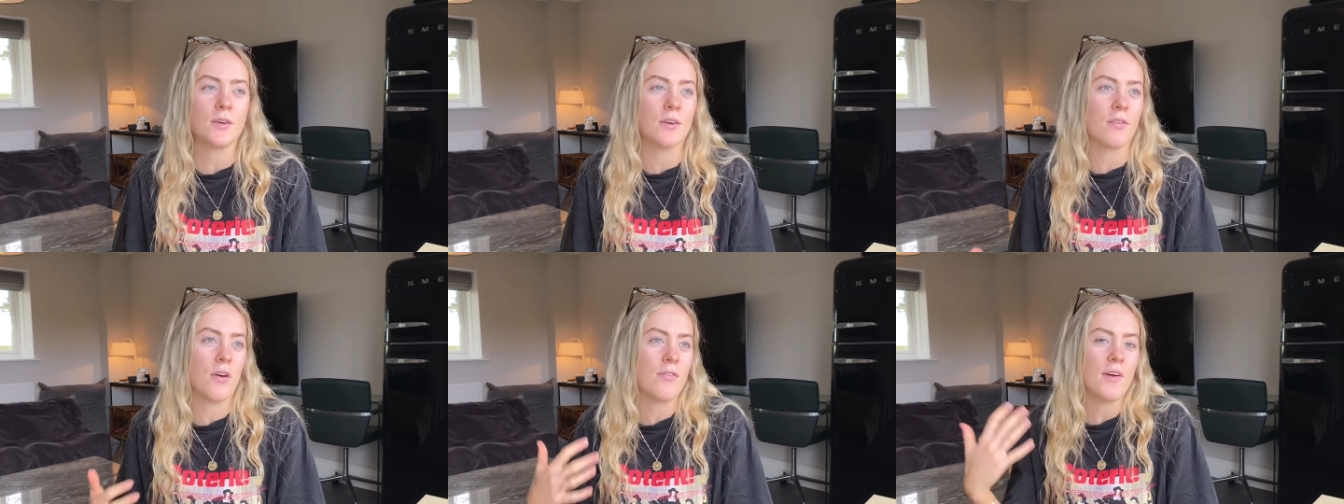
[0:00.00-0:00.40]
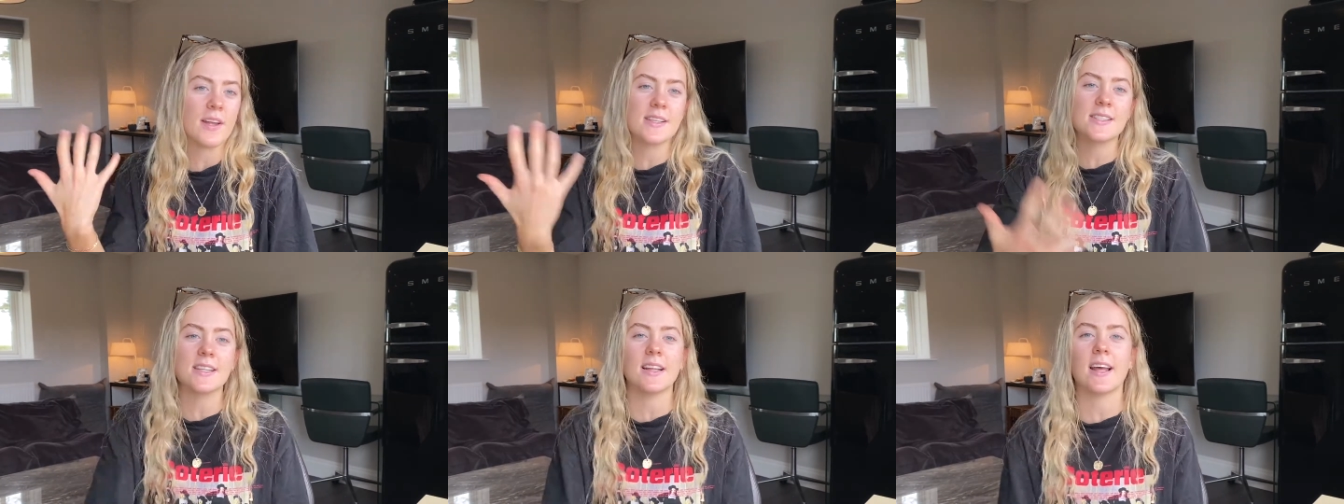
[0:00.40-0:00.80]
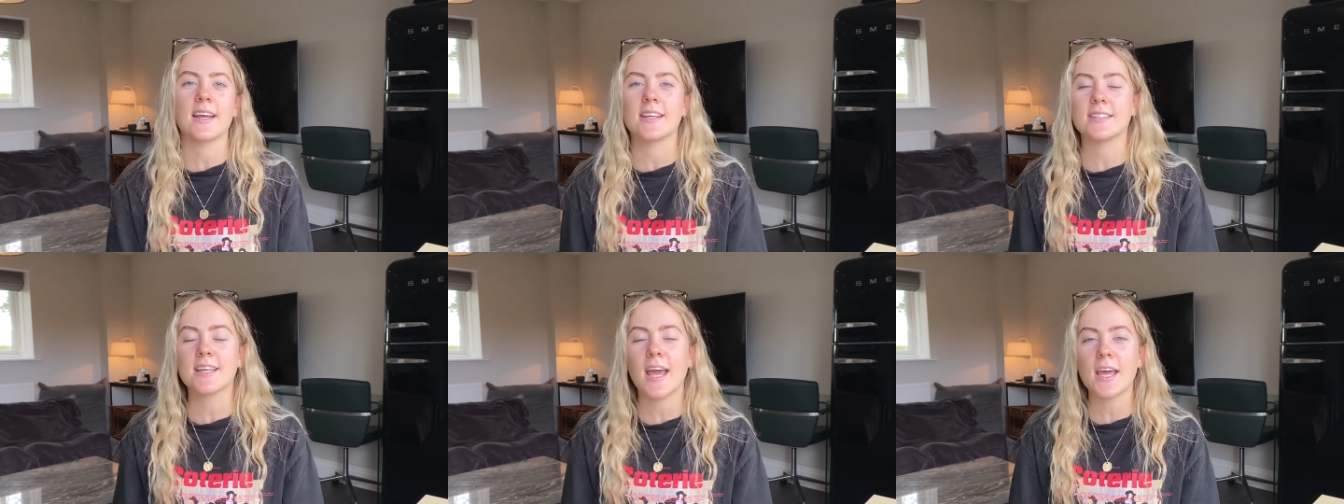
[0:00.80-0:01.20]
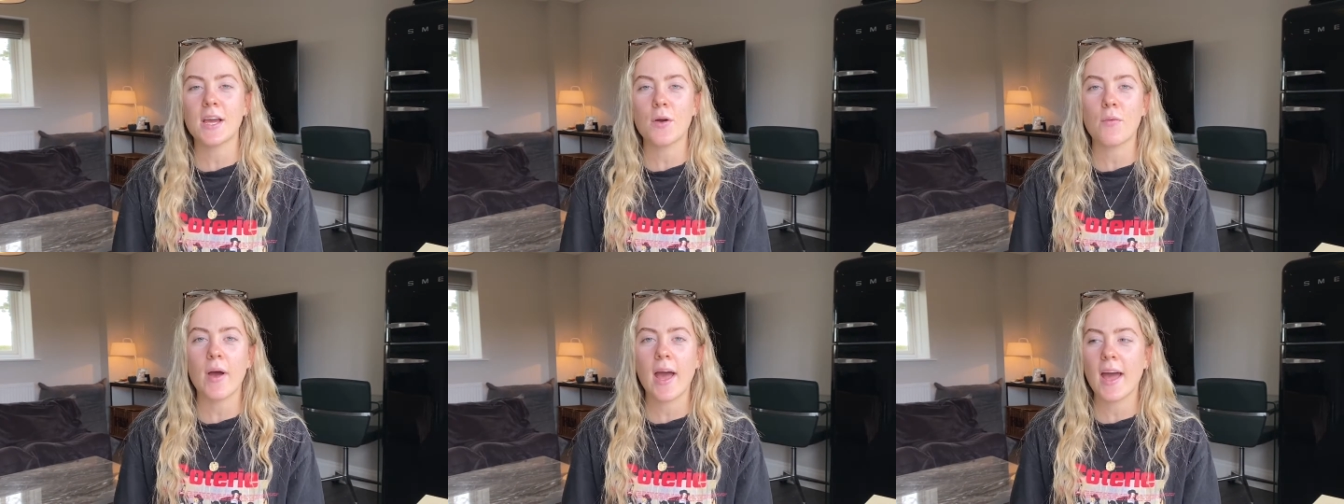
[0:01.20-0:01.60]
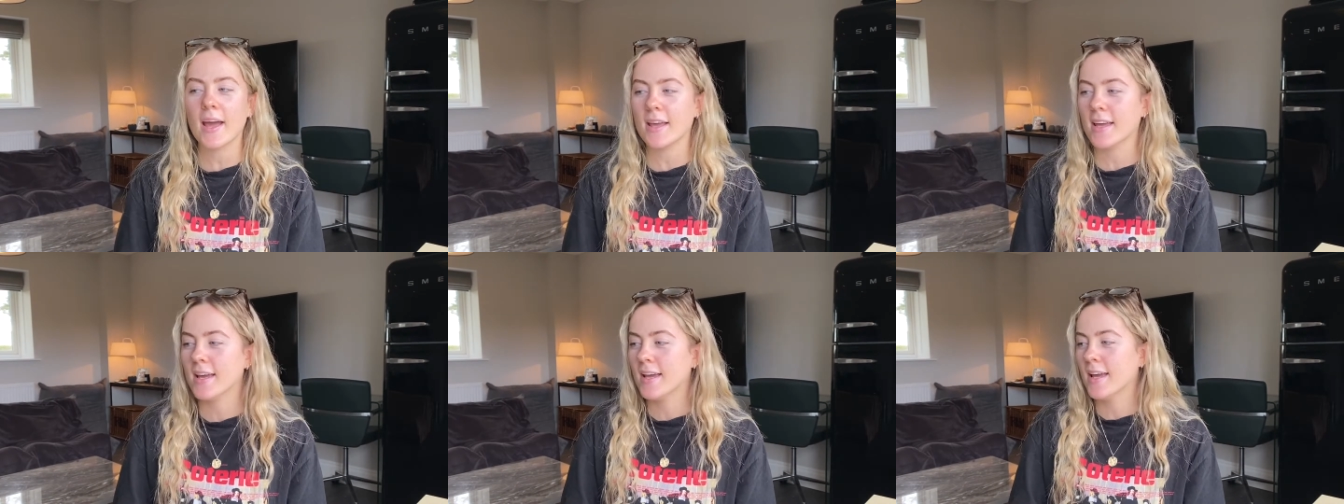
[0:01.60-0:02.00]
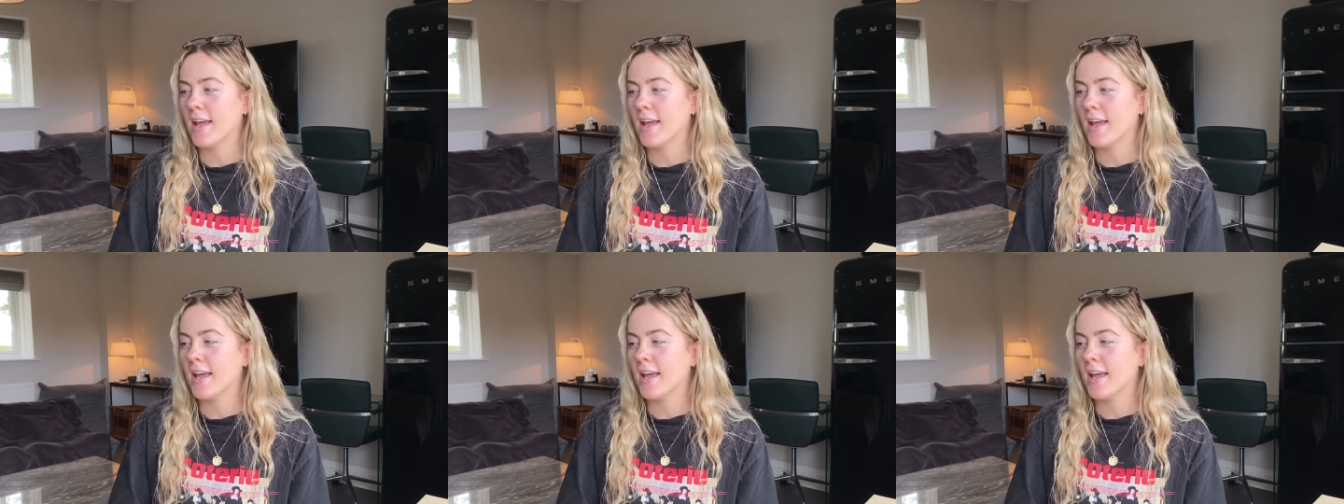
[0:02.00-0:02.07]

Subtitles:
or if I fancy like a takeaway,